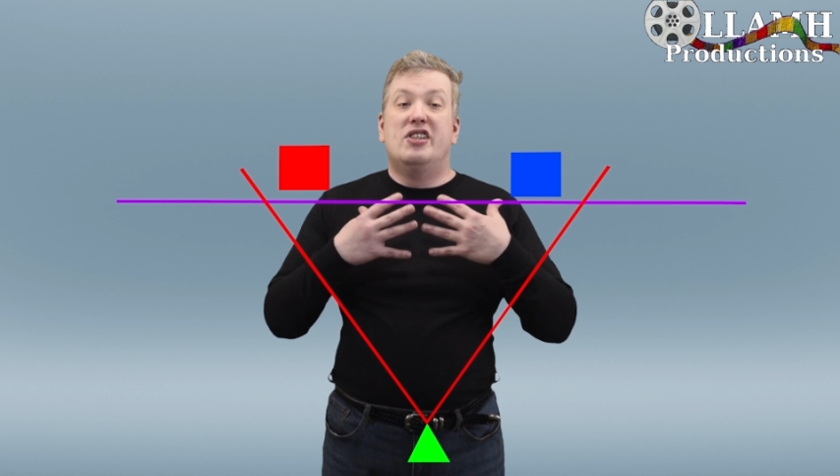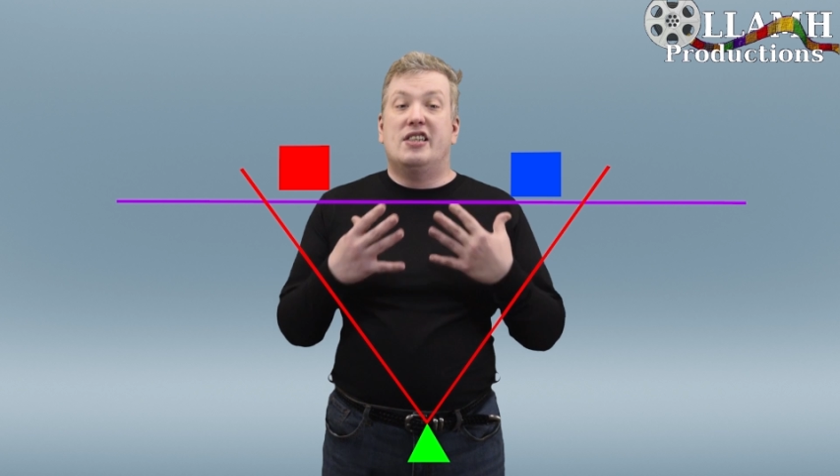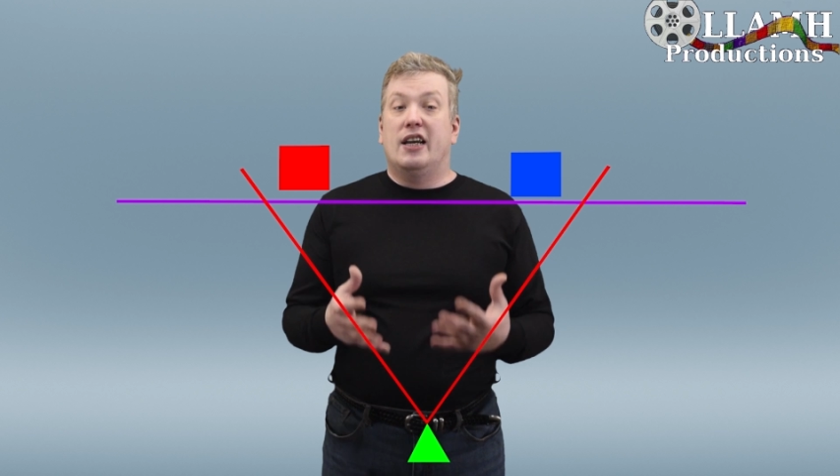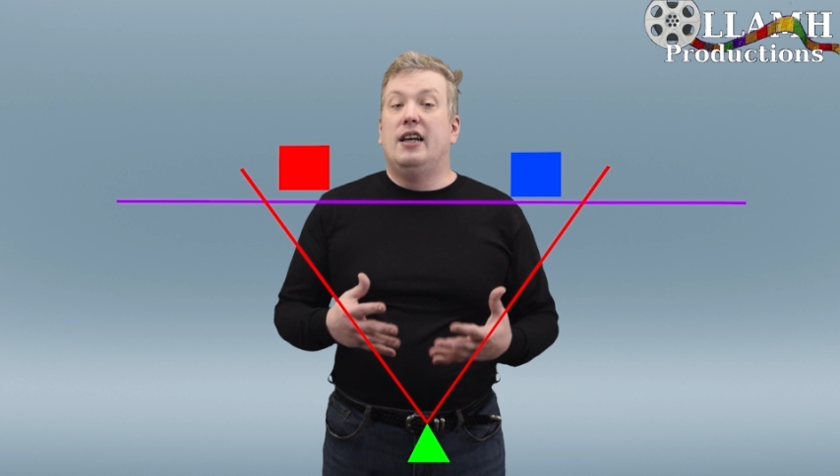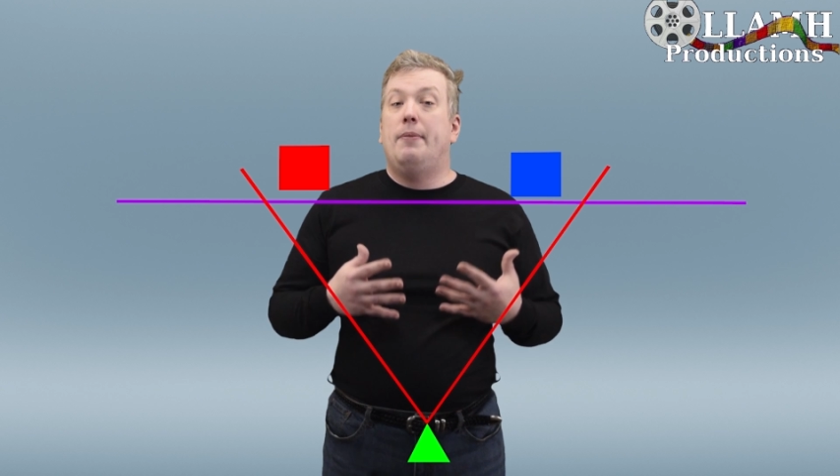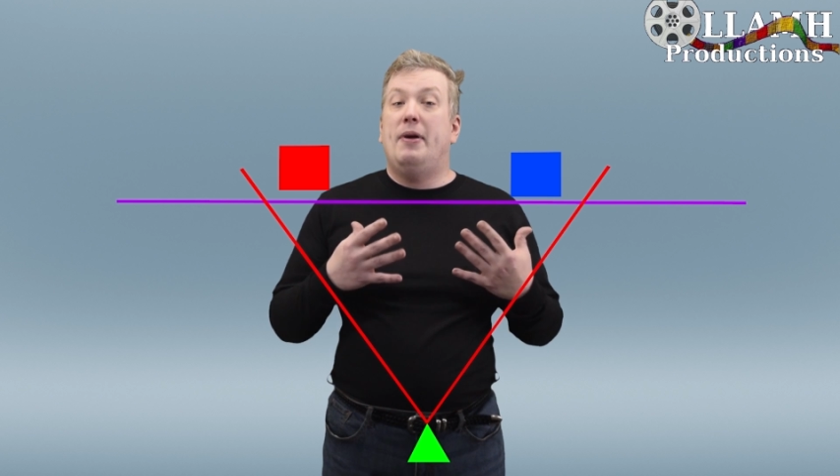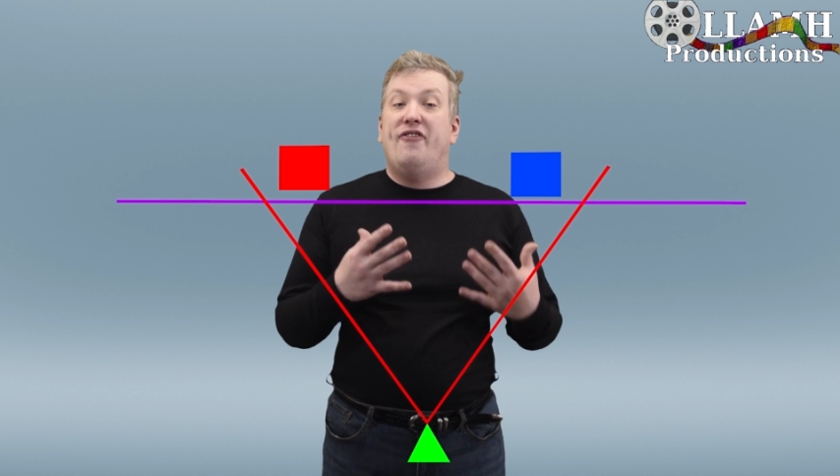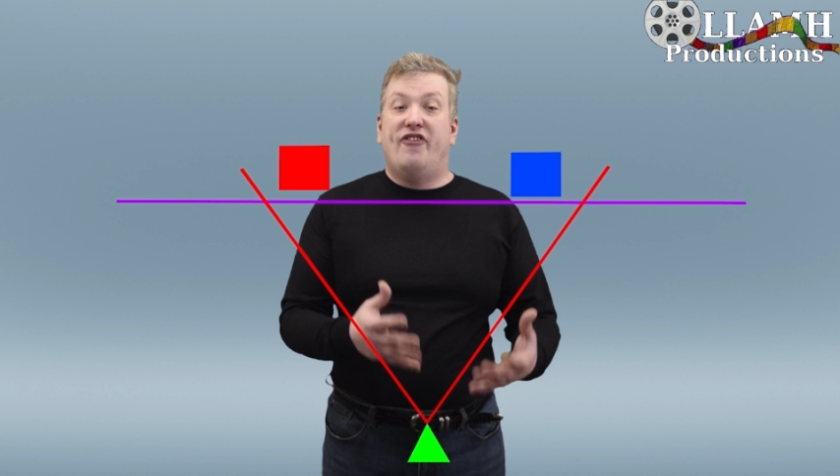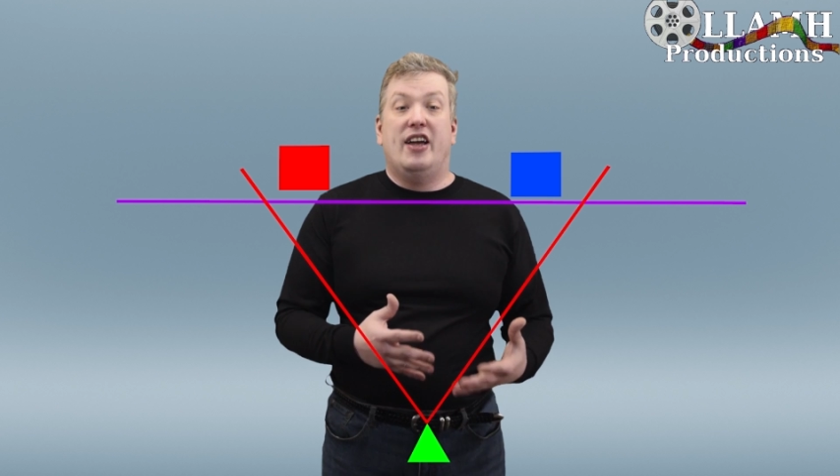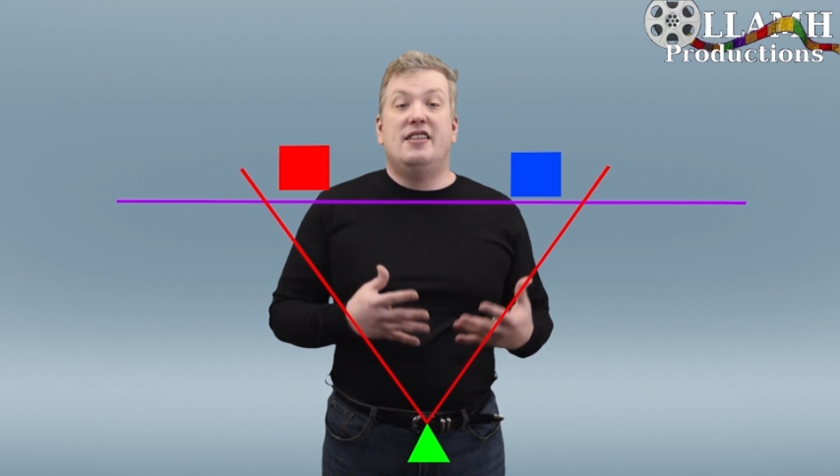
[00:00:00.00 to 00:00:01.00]
suddenly be
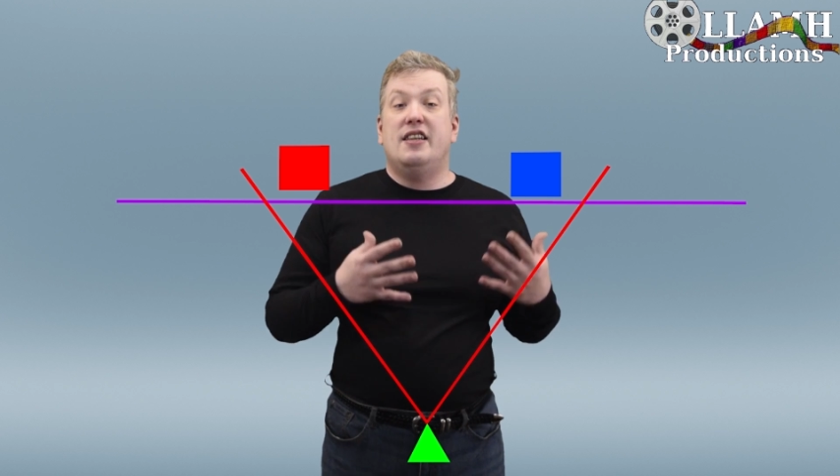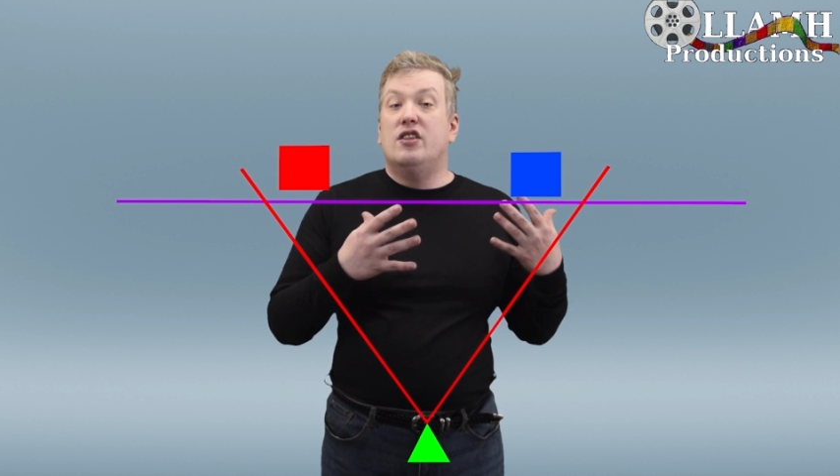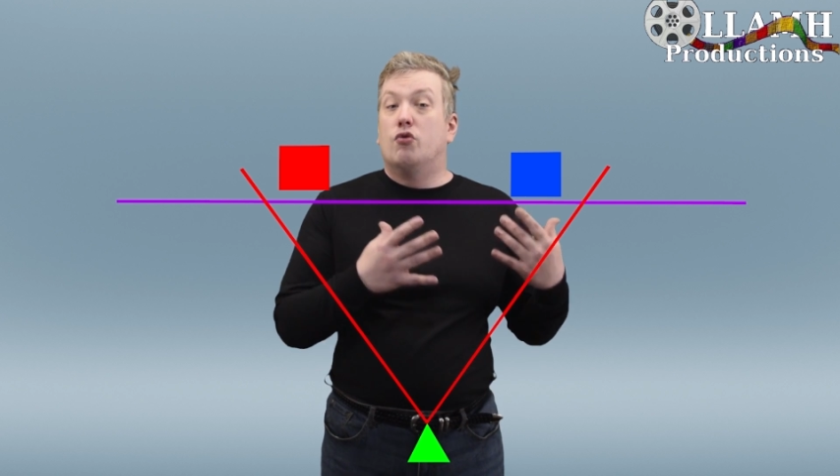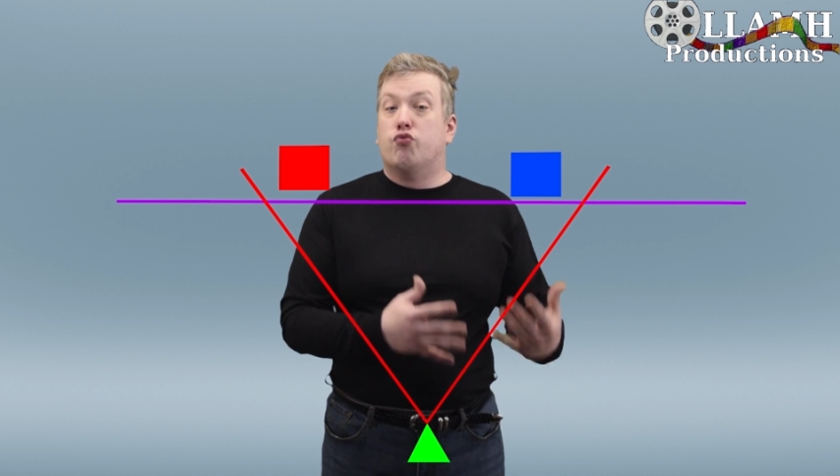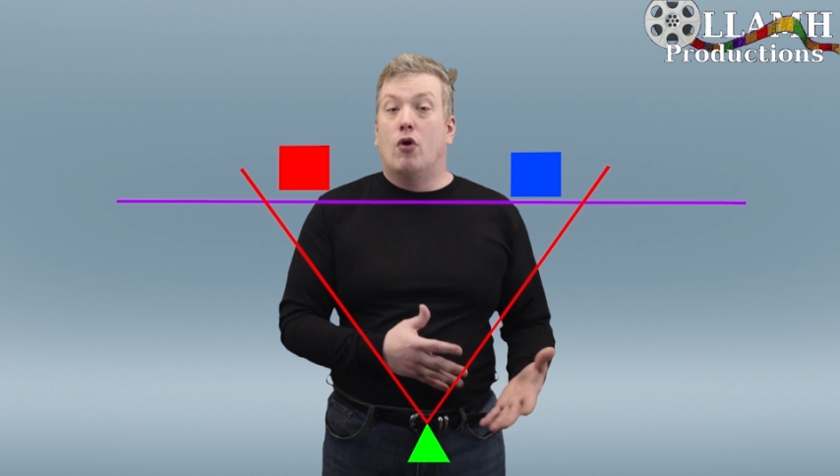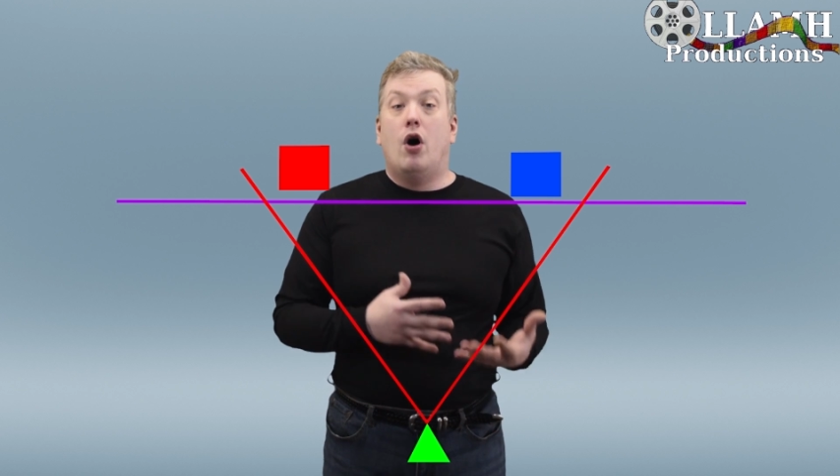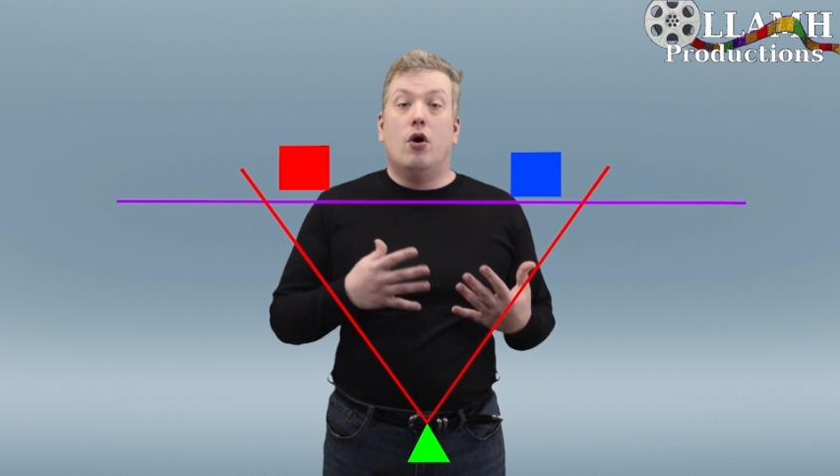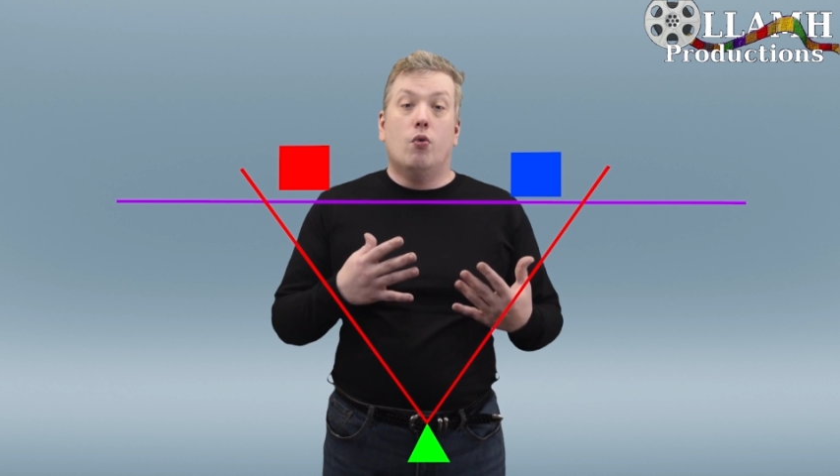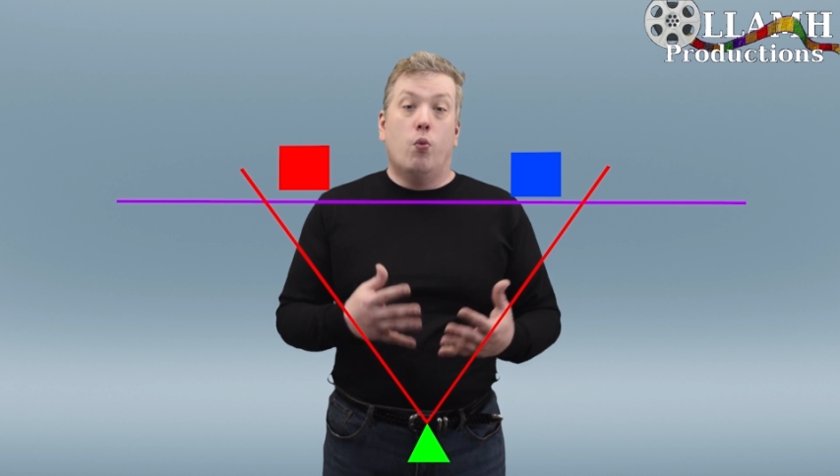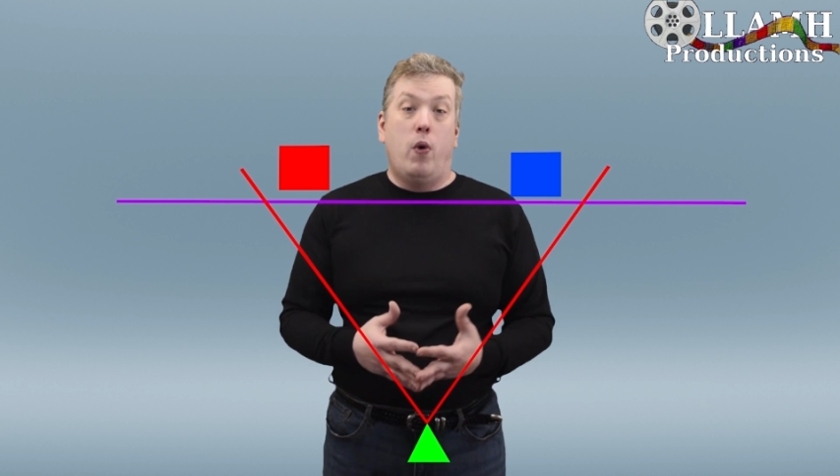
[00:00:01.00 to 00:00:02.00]
facing the
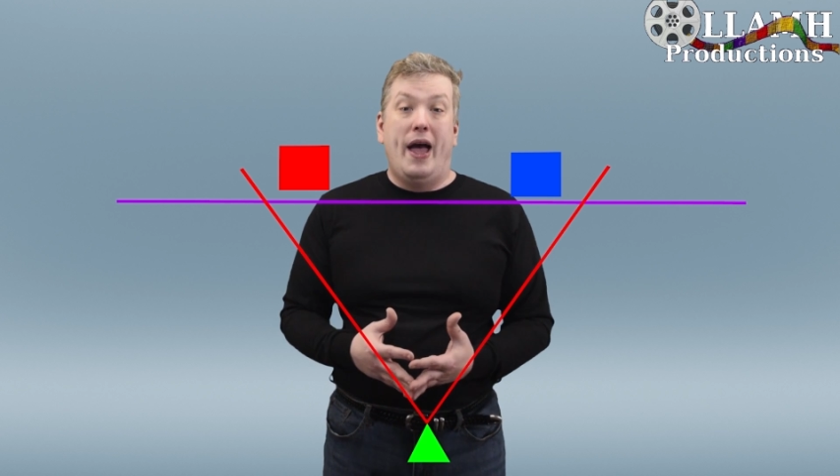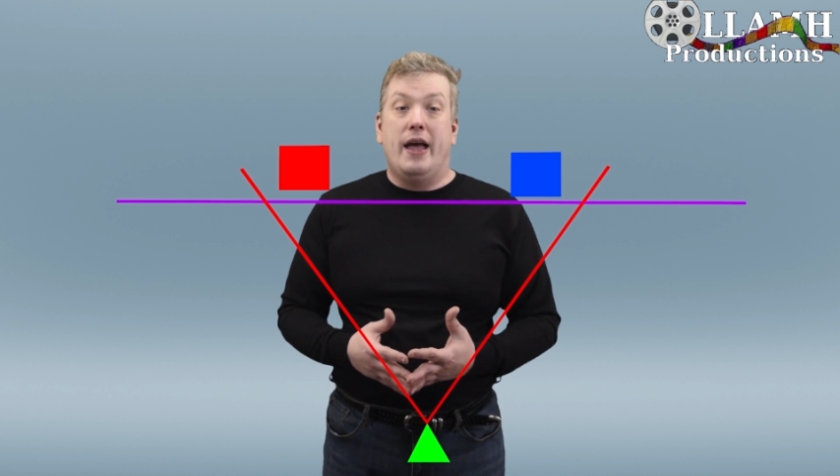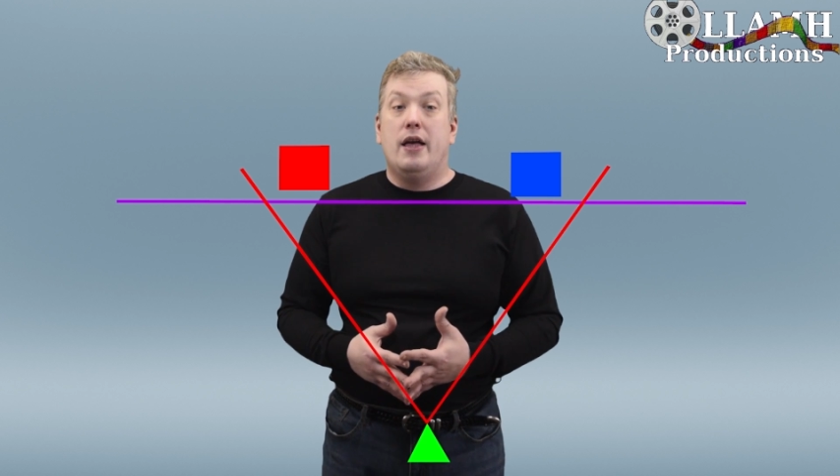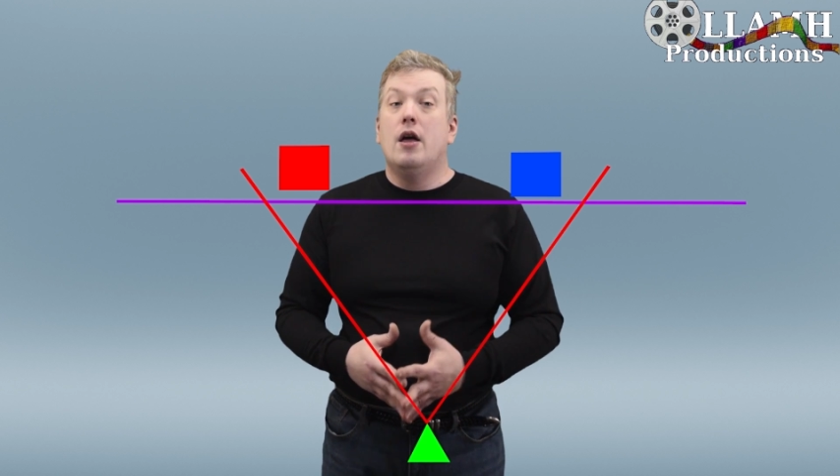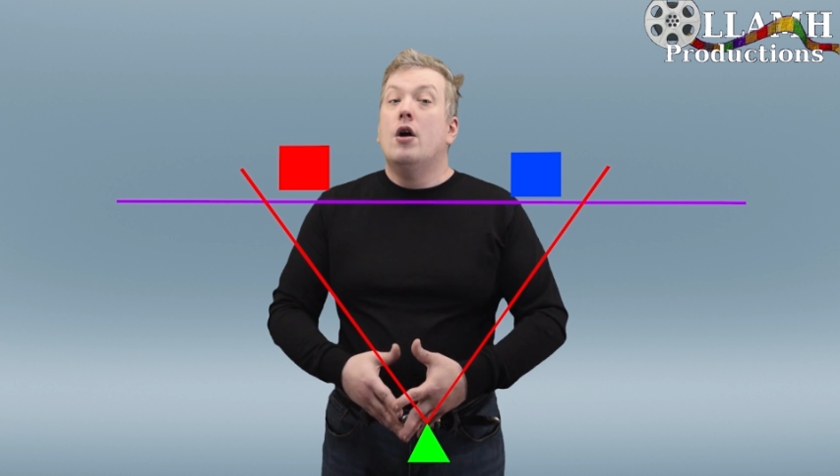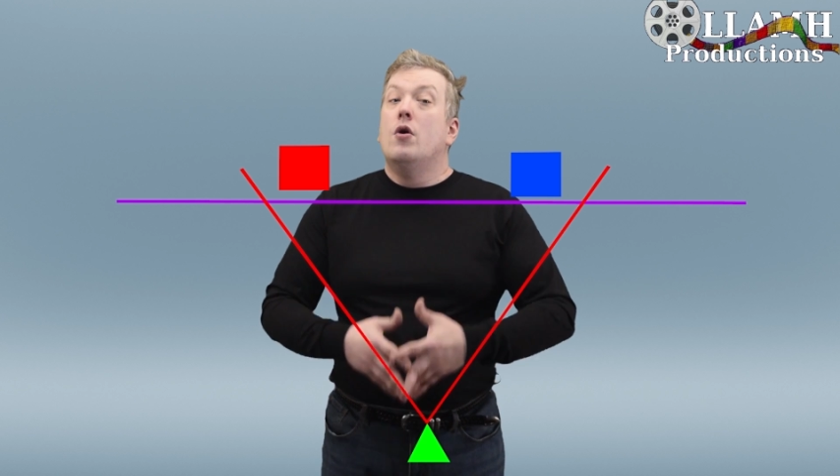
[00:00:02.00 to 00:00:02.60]
wrong way,